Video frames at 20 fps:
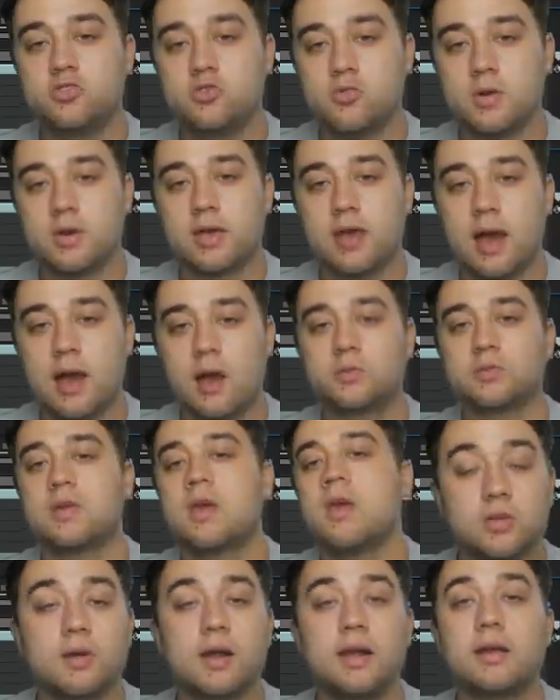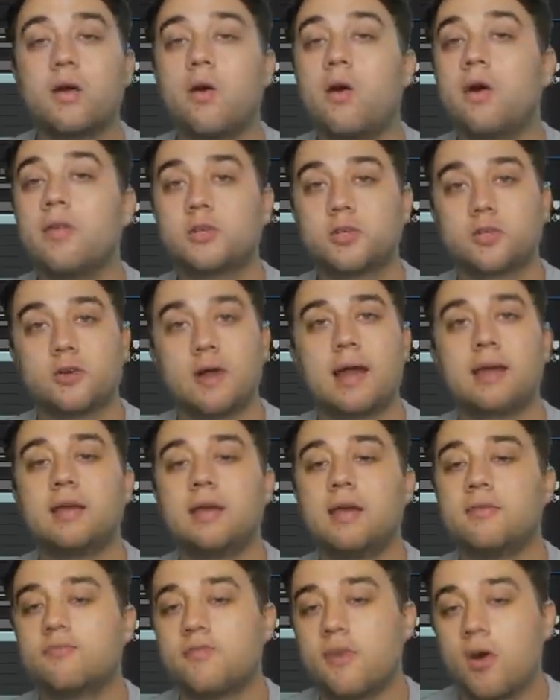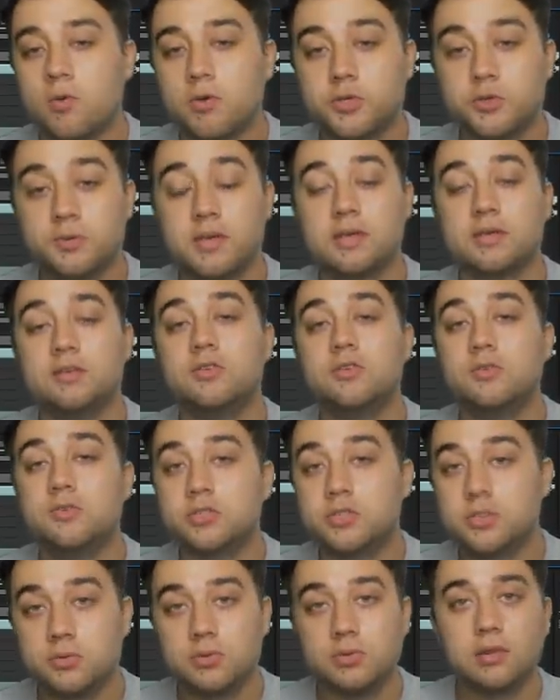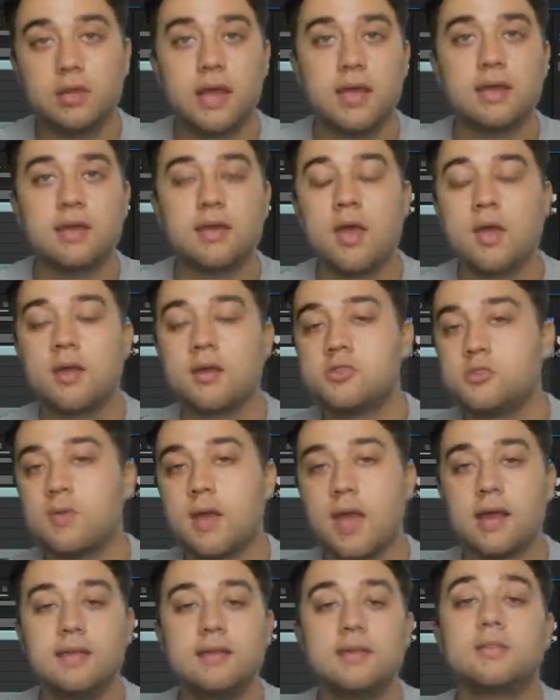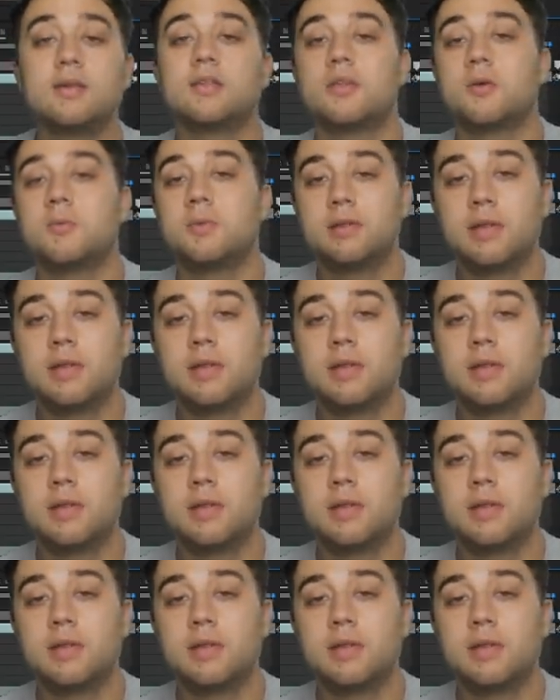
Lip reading: into account. It's creating all the tracking info which we can use to link to anything that